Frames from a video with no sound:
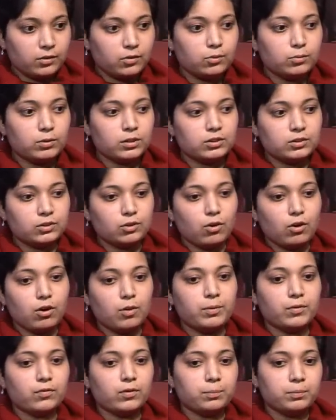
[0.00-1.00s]
do a
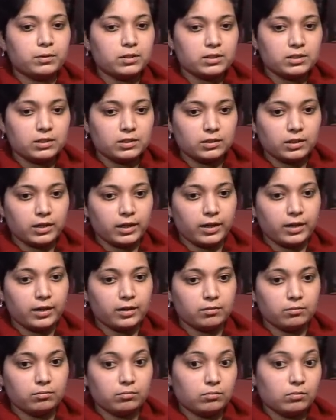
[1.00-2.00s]
job, if a person
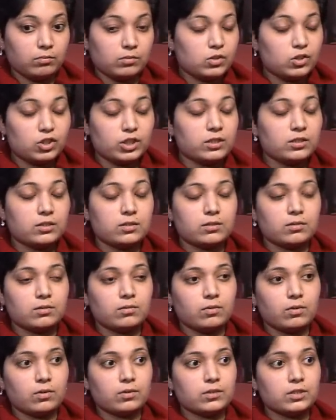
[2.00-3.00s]
can just
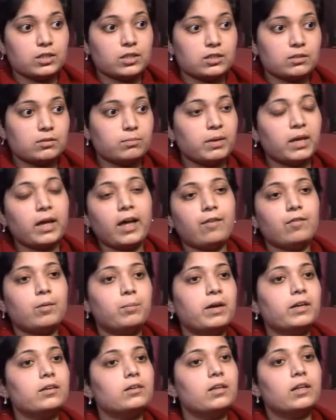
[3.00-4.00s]
have a
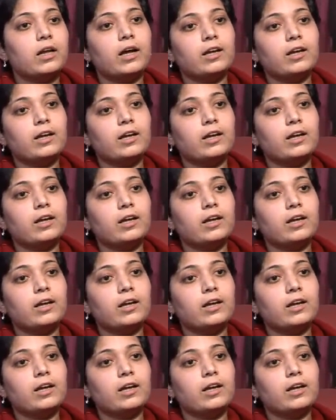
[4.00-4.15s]
better